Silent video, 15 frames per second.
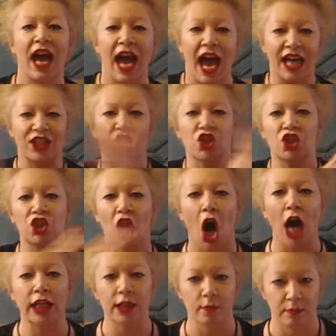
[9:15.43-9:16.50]
has a
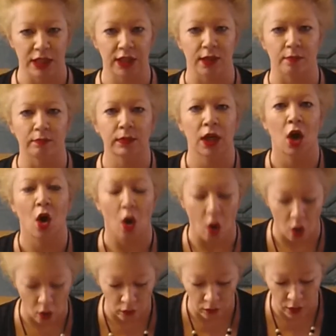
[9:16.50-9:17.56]
dynamism
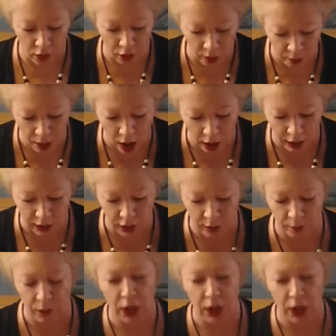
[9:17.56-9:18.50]
of the mind.